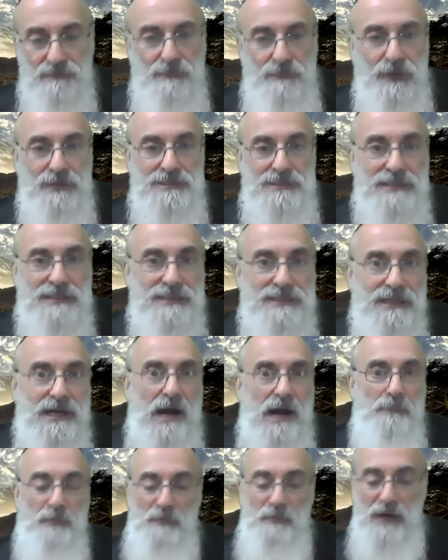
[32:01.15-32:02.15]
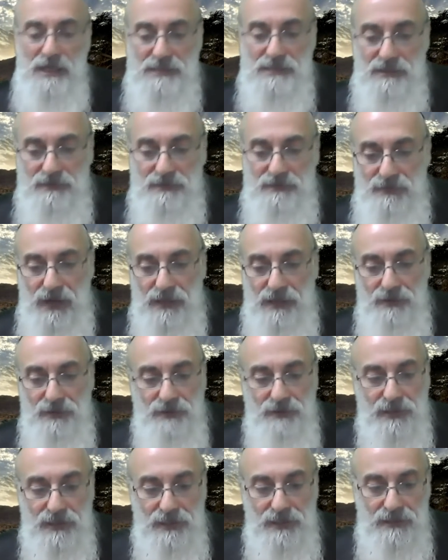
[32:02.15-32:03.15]
because that's a compromise of divine
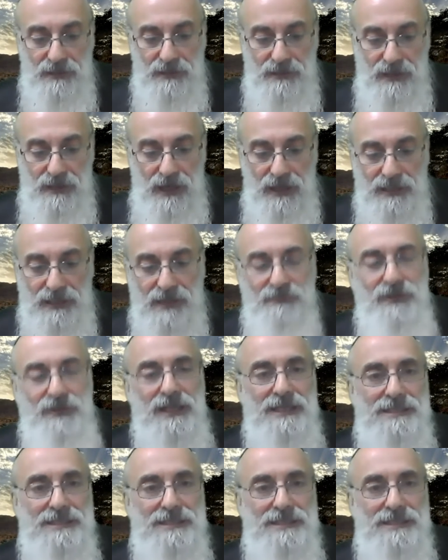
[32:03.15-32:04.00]
unity. I'll give you an